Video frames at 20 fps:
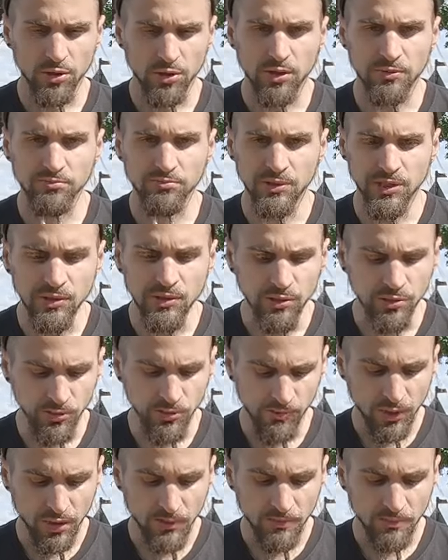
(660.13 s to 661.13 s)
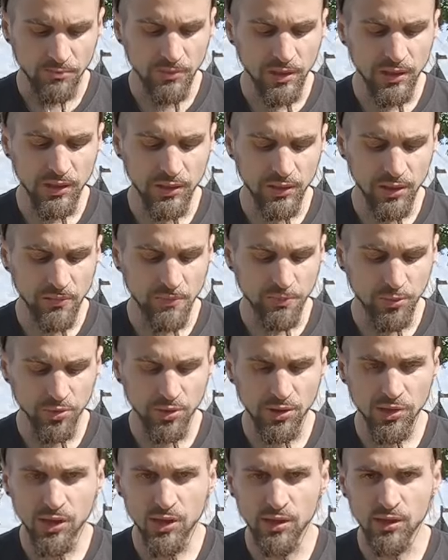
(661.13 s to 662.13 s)
the meat, but then they put
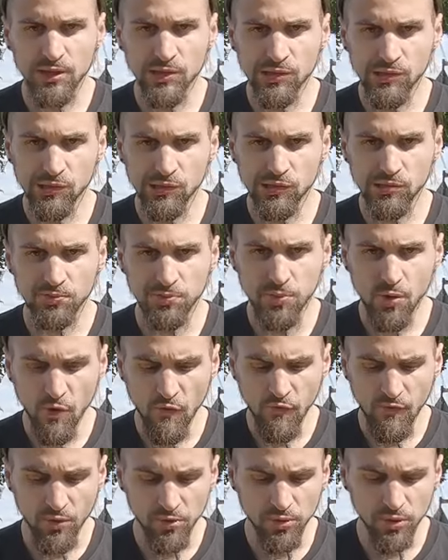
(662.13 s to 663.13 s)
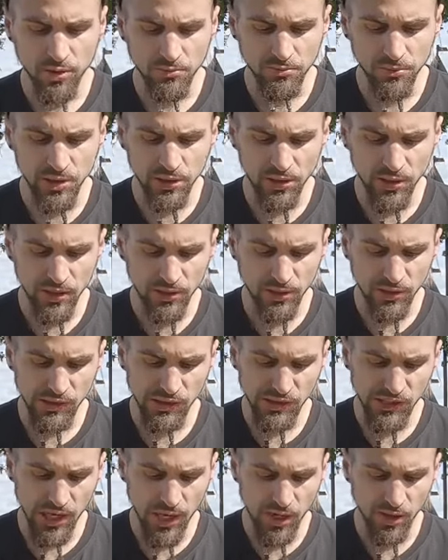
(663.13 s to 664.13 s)
garlic sauce both on the meat and the
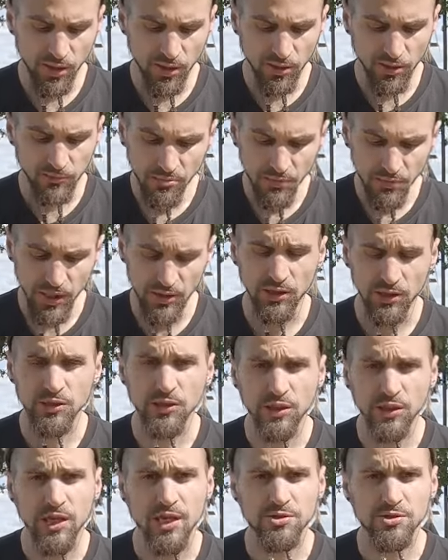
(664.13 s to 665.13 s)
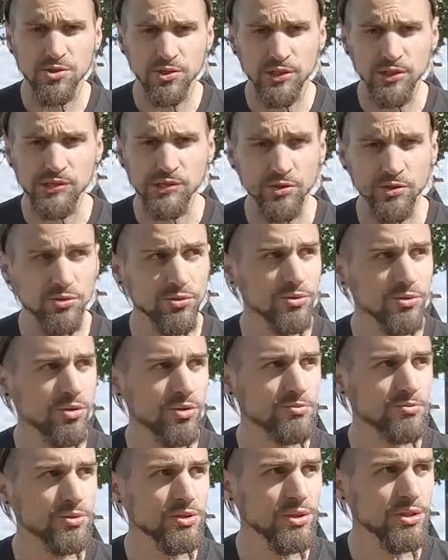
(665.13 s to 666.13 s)
salad. And I think actually it's a good
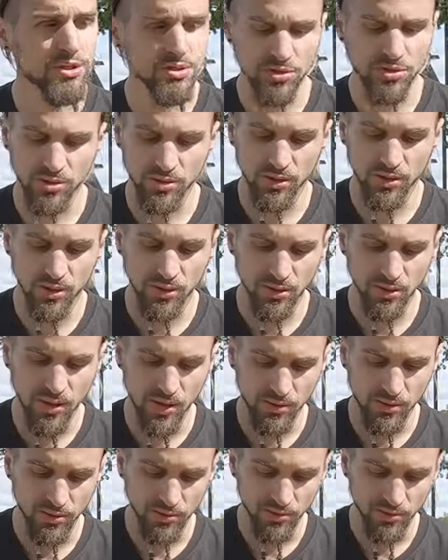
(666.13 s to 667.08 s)
combination like that.